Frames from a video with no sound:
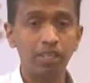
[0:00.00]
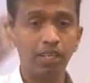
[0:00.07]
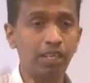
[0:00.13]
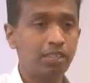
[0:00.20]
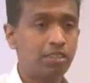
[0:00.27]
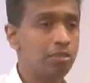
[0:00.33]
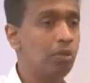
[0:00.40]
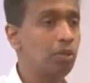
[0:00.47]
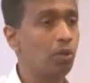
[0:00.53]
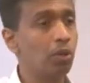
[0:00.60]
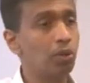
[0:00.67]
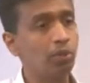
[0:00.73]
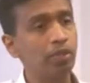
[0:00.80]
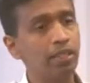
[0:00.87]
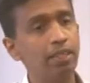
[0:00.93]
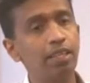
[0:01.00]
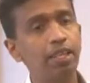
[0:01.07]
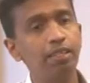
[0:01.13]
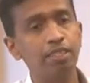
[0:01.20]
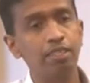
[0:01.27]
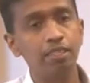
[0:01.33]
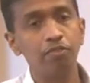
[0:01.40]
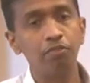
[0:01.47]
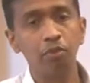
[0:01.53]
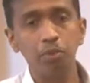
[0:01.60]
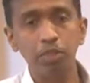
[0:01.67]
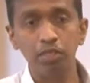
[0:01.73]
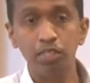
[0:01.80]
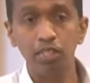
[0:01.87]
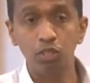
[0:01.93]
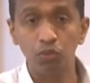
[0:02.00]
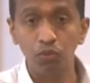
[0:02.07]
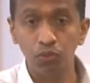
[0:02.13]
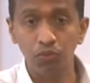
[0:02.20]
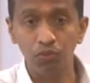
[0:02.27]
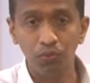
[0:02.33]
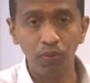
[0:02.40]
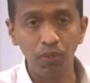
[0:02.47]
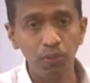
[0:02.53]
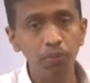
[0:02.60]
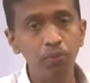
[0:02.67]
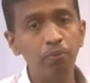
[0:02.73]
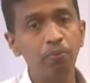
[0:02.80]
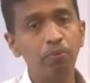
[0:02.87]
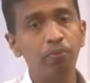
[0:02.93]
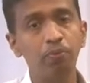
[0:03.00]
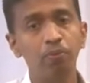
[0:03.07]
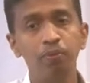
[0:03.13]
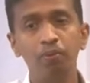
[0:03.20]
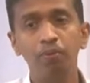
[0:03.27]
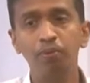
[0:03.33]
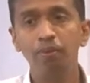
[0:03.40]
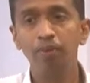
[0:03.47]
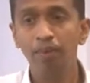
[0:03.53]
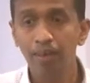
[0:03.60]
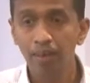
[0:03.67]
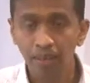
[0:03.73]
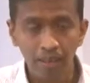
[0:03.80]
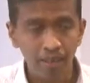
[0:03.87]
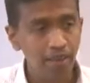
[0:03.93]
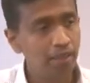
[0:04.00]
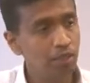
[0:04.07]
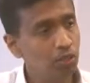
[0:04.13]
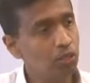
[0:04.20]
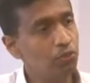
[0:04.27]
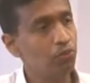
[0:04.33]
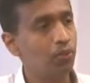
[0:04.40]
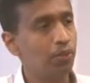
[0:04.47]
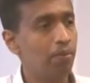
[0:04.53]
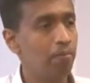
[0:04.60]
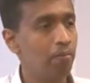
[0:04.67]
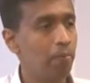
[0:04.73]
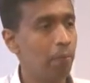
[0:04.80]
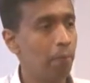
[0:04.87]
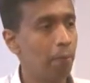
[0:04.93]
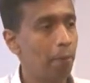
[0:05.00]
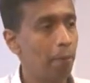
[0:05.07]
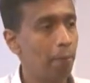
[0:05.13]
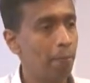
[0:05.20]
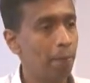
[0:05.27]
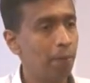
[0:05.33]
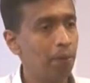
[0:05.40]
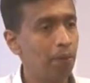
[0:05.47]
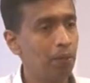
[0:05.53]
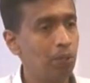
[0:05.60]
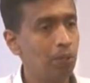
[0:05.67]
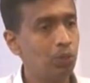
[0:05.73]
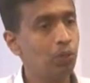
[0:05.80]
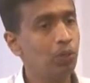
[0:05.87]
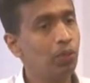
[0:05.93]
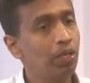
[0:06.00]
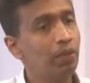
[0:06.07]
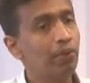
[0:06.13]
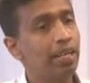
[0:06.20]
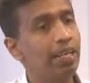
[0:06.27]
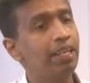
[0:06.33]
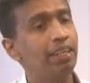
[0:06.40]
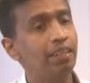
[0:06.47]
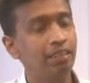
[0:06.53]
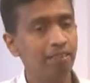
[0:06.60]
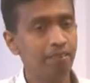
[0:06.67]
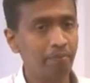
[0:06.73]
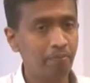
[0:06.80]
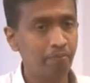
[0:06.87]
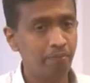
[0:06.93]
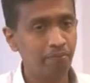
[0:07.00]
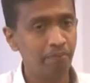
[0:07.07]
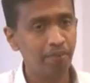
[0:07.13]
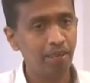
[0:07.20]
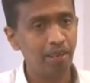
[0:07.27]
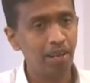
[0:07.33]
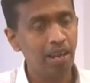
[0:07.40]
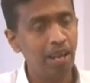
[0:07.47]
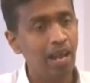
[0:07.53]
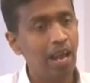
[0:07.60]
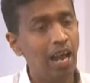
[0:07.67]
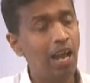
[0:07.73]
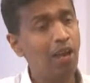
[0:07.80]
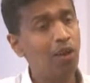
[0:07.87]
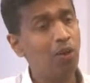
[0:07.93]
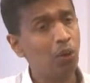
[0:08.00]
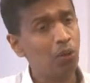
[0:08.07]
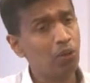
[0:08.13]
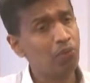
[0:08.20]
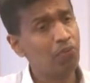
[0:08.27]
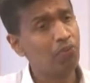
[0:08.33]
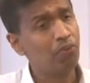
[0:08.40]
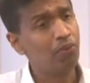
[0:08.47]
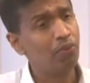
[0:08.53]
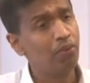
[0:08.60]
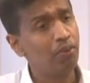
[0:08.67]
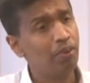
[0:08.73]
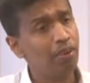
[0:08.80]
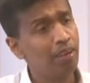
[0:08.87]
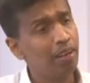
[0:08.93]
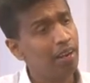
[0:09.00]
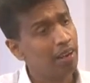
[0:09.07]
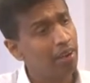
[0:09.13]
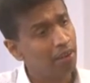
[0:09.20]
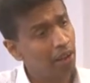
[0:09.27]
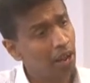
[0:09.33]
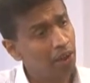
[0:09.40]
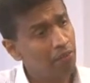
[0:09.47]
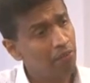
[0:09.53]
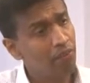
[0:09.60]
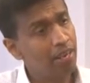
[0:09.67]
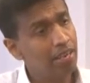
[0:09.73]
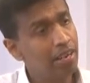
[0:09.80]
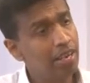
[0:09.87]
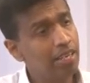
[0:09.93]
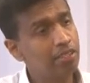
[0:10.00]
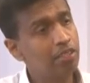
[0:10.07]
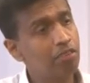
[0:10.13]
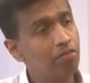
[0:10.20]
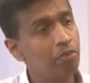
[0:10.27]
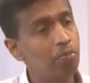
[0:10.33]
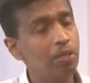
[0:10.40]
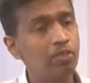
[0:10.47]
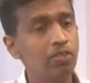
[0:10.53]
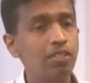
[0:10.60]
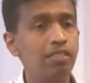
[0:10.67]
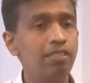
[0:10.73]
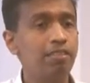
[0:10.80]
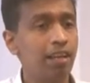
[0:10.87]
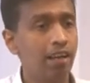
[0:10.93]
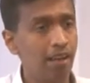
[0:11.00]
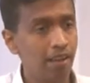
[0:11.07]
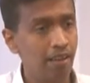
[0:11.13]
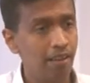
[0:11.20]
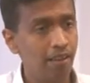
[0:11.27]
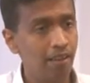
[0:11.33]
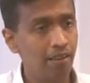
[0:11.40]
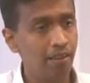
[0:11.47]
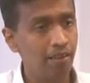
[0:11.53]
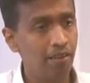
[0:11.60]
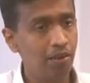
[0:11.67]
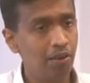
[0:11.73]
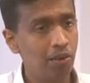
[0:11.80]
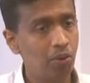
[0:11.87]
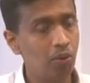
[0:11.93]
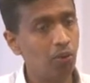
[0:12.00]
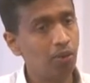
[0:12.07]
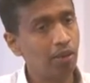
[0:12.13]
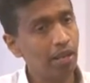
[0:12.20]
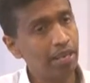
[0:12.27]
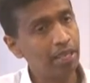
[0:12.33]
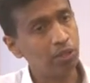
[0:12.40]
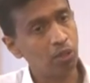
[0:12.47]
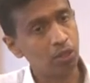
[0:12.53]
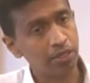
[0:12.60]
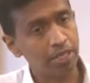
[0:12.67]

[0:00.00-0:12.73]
customer, don't you think that this information is useful for you? Useful. So you need to read it. And a lot of non-finance information is there. not like those